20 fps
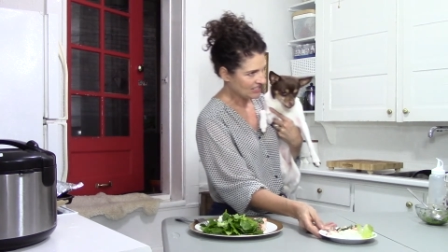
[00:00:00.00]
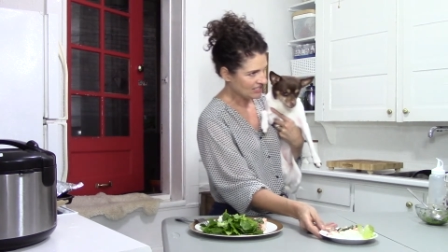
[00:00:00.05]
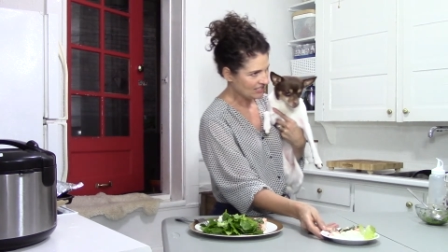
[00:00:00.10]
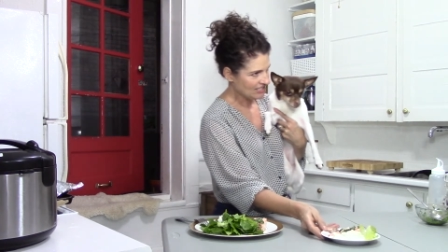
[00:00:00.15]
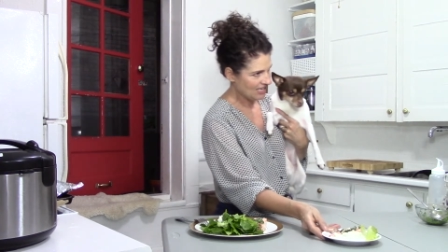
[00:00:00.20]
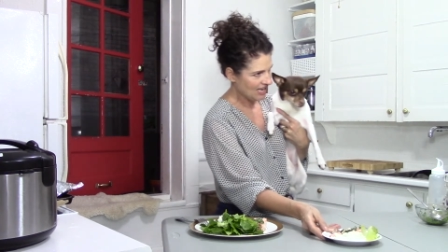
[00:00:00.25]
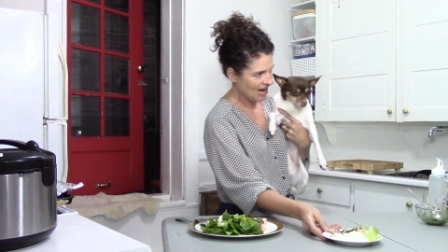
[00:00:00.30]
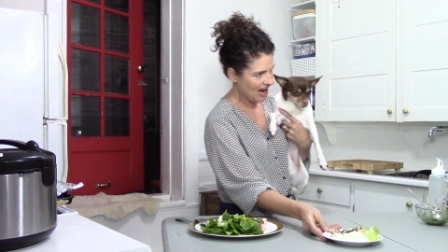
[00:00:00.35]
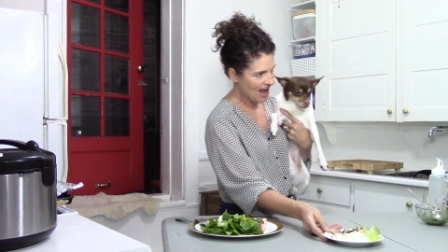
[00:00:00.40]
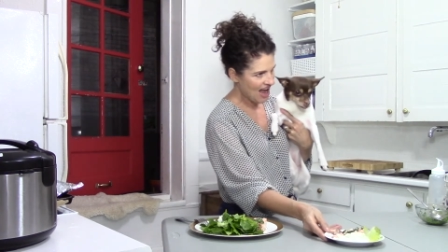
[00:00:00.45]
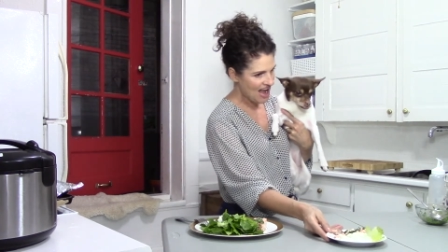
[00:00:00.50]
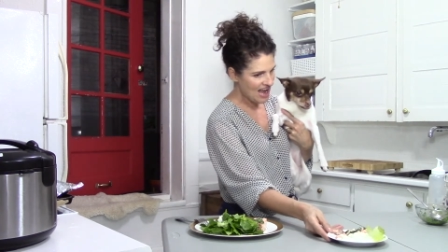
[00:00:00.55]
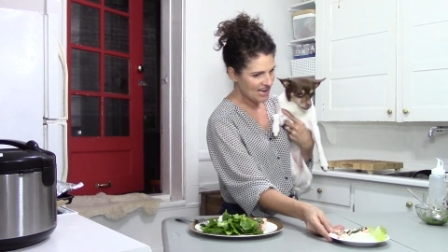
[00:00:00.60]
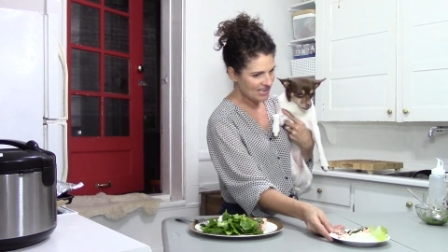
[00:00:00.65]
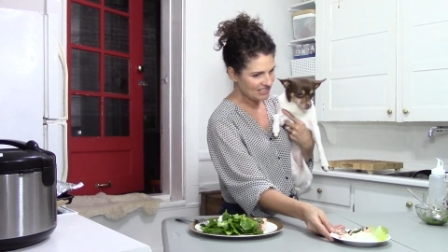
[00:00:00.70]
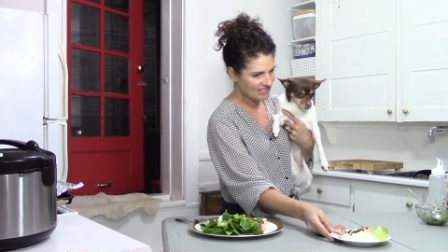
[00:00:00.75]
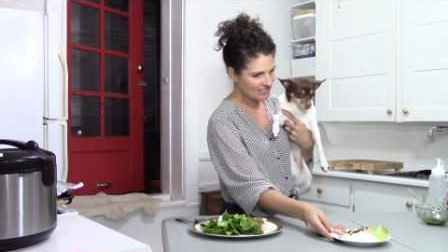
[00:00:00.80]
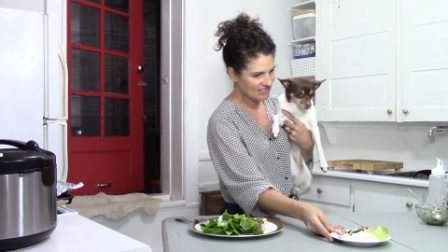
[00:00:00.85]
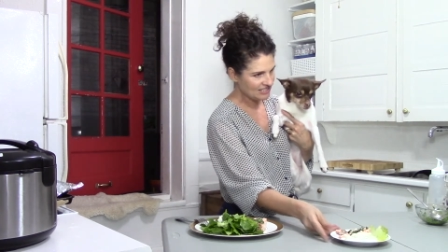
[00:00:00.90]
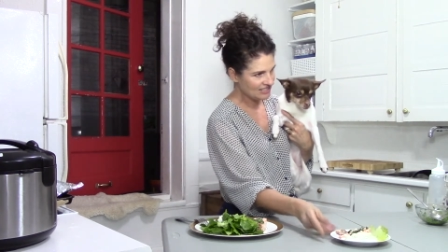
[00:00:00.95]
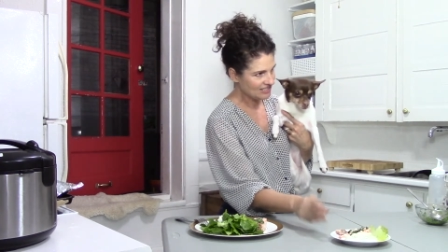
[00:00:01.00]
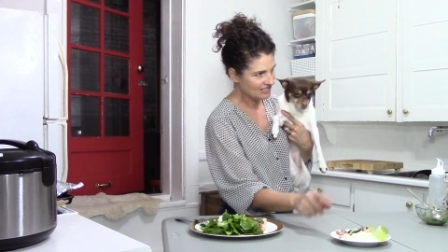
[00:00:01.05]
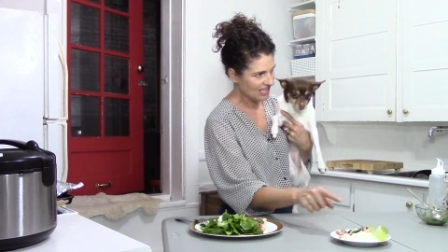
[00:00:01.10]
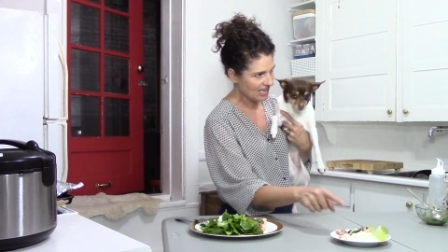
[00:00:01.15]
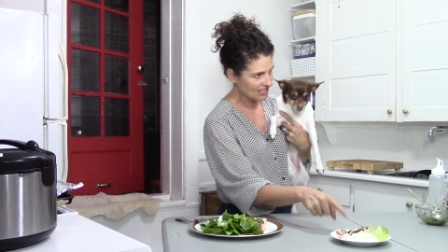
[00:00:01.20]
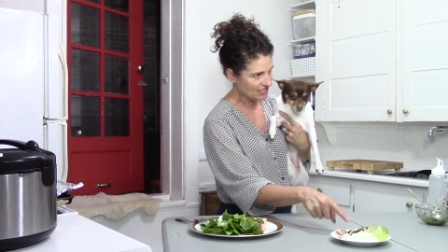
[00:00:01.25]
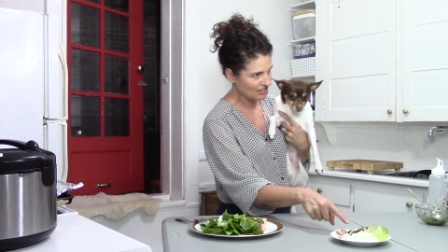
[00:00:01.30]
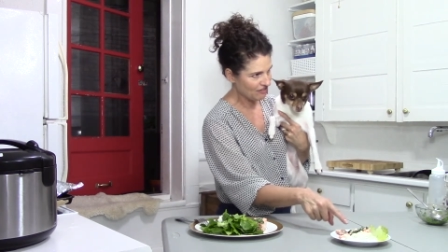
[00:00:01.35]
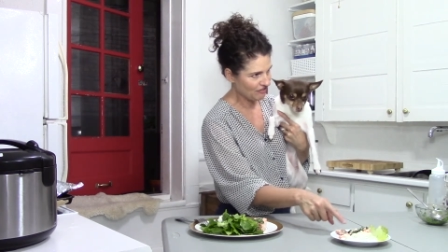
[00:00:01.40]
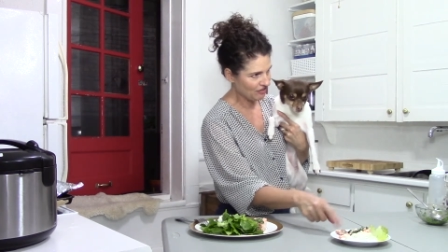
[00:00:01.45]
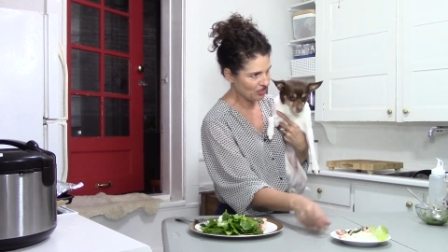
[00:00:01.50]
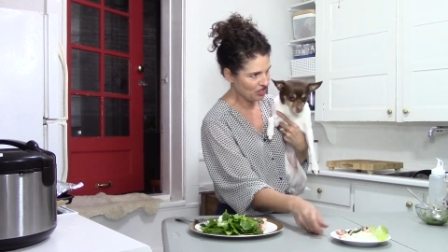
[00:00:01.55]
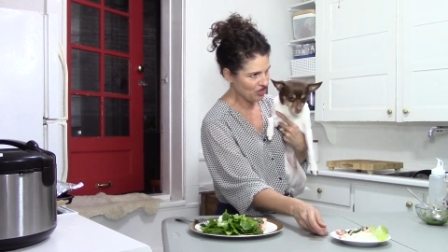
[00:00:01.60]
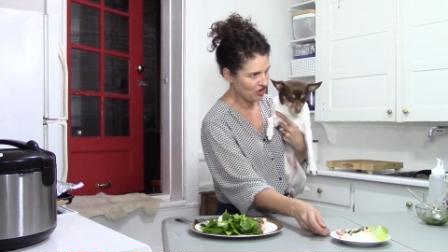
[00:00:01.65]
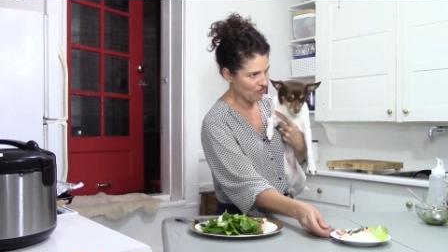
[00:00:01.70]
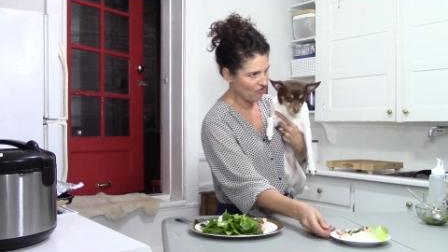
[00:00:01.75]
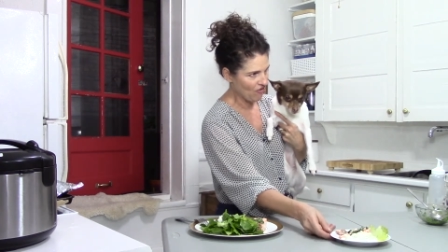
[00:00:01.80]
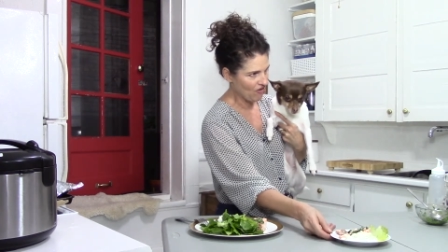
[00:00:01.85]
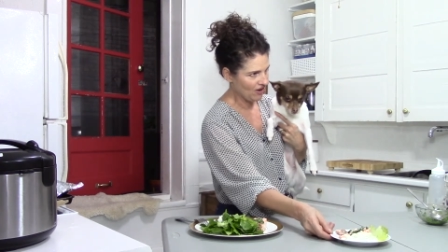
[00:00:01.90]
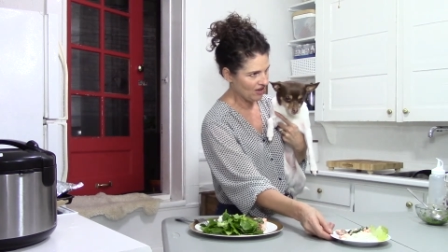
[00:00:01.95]
Okay, that's for
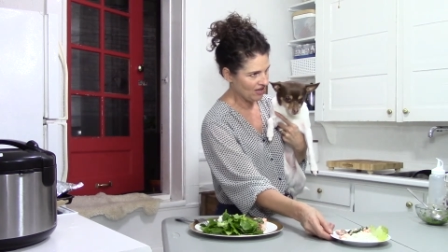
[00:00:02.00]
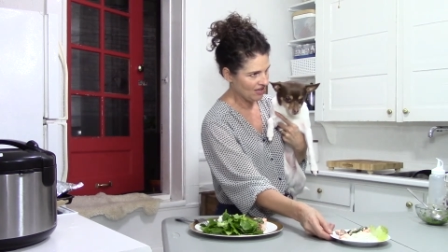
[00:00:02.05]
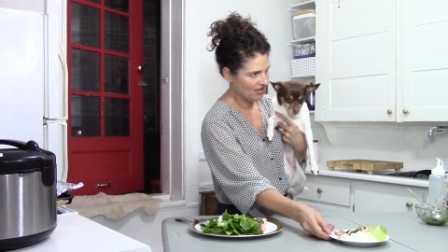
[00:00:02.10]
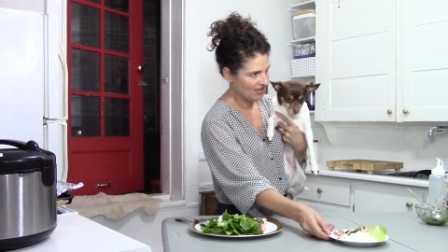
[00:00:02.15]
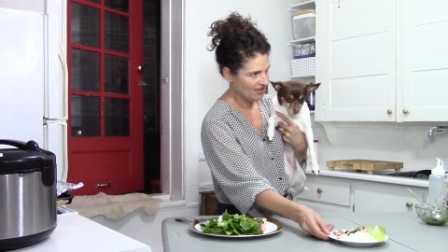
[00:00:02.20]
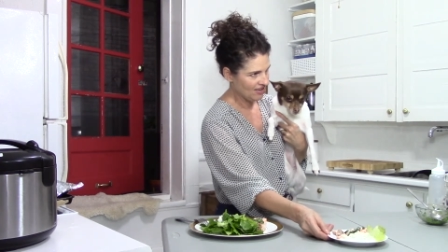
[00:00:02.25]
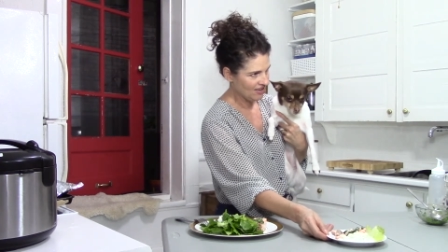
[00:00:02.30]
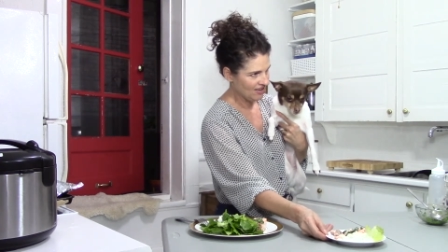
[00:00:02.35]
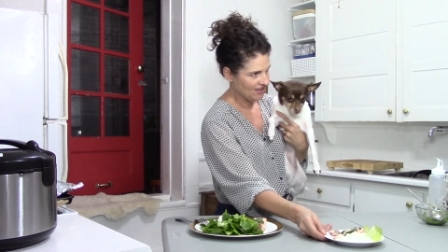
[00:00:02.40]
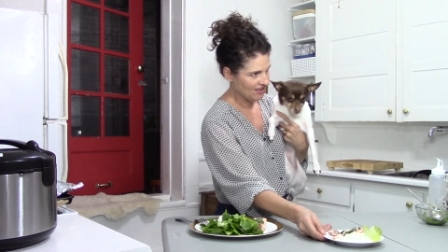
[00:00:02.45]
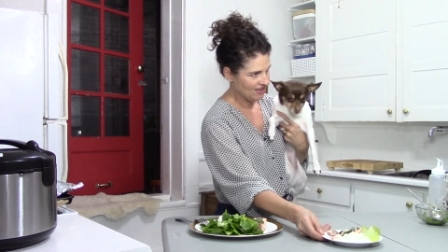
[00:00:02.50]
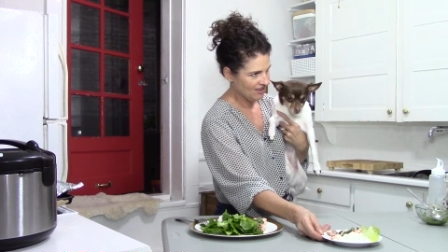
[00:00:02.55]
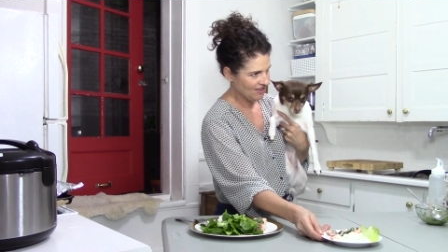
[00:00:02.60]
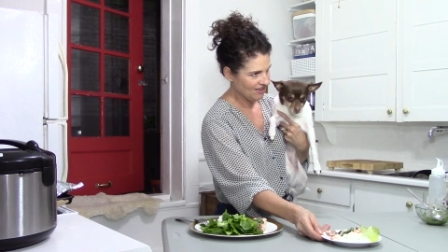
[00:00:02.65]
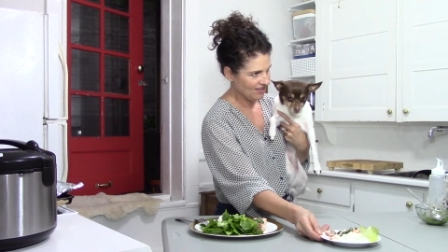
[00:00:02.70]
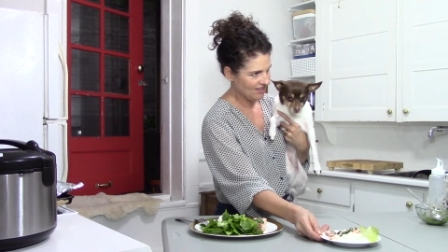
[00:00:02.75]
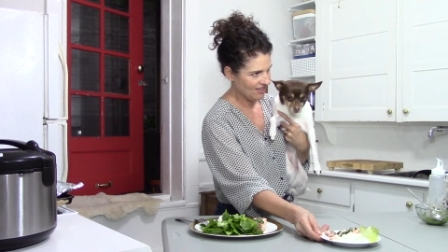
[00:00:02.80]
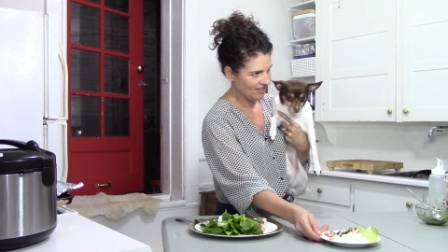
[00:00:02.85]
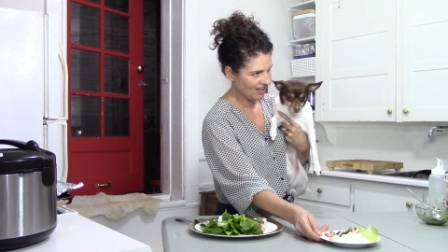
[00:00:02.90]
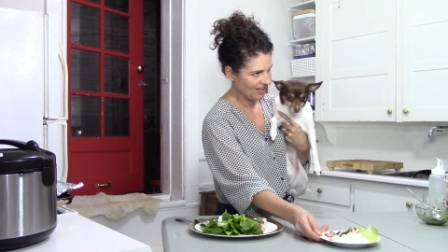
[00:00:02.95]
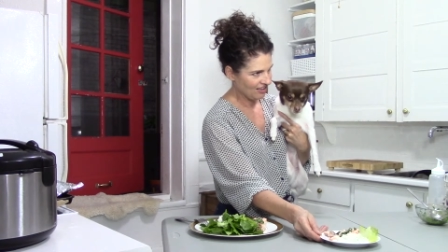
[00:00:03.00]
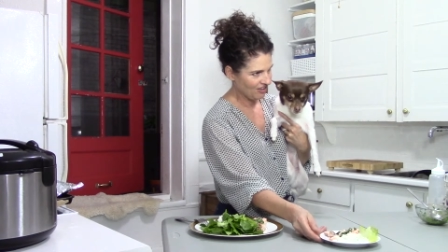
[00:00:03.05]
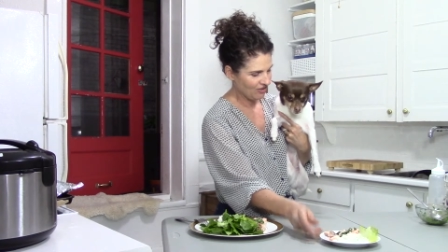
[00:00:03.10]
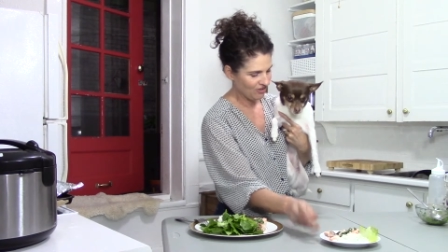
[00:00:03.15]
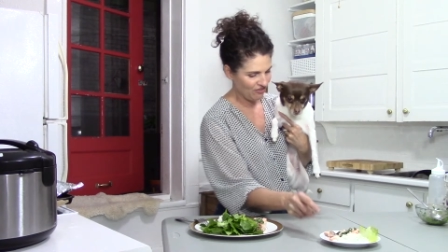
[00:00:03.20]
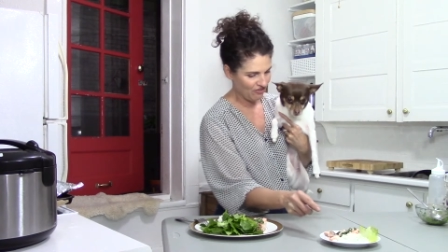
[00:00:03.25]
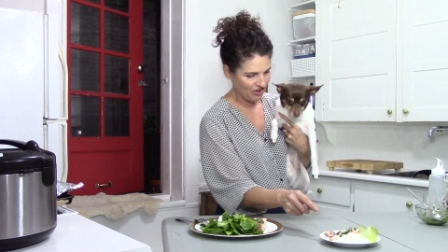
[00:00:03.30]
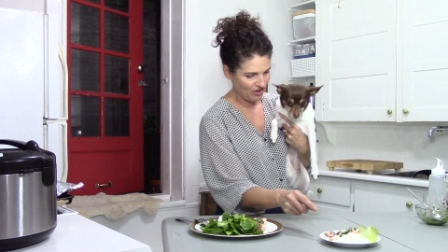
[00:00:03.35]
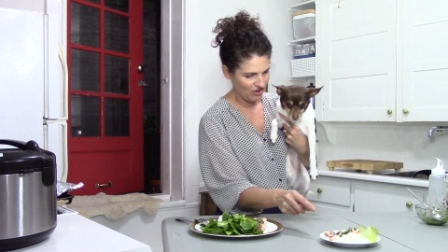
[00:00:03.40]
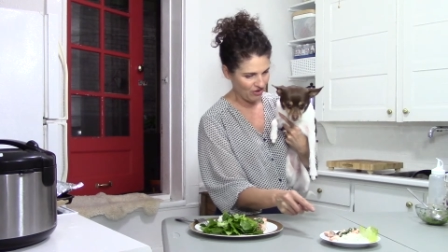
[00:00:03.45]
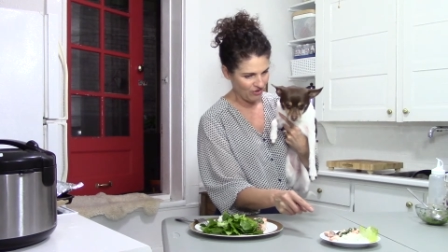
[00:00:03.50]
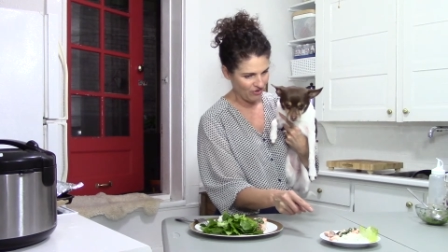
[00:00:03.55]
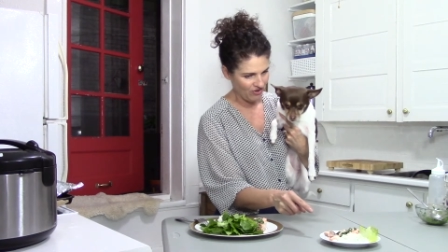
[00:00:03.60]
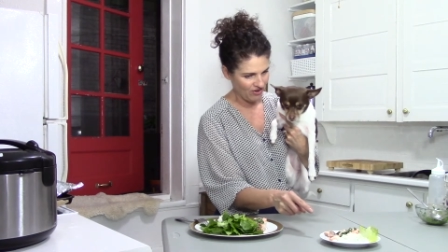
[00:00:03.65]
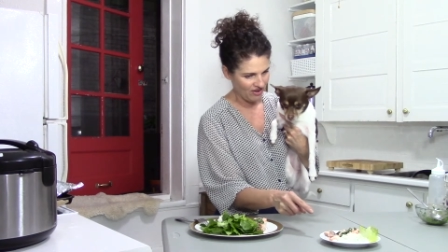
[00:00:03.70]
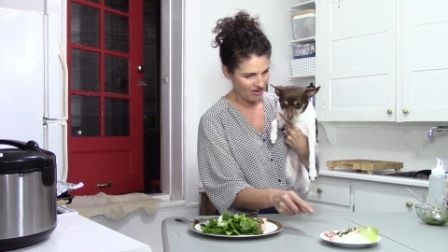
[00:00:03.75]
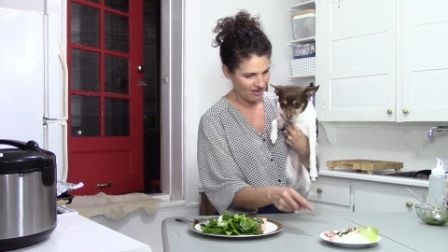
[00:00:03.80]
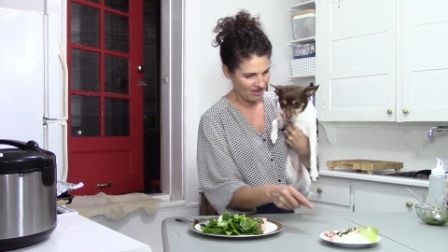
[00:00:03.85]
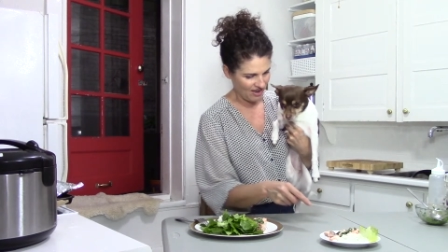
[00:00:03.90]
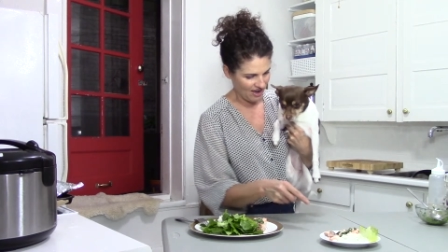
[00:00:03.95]
you. That's for you,
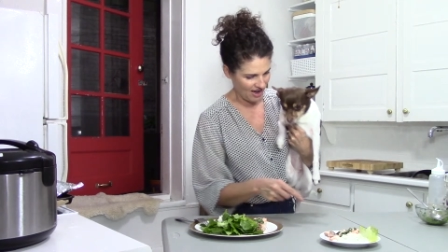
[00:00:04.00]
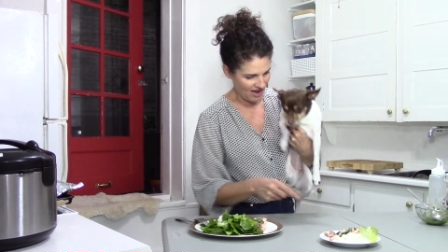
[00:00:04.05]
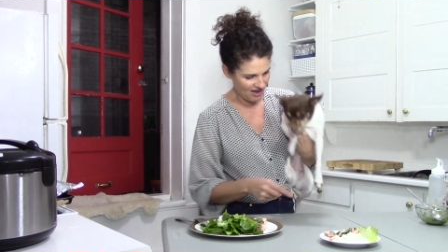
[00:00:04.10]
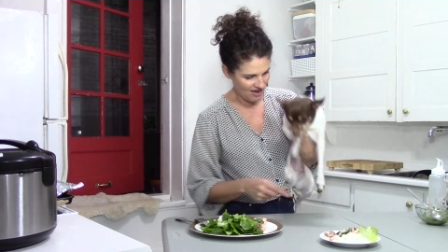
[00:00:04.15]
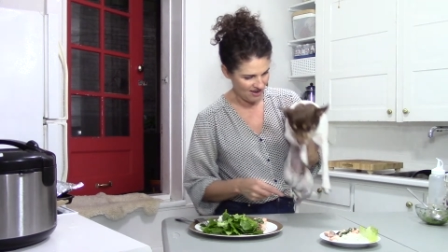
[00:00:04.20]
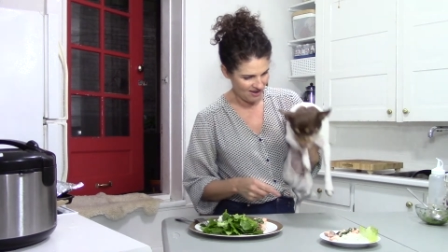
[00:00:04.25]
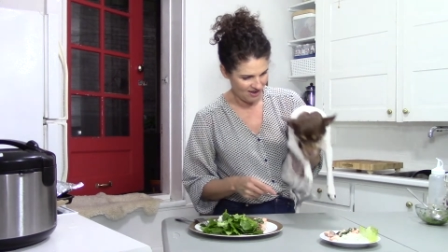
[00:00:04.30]
okay?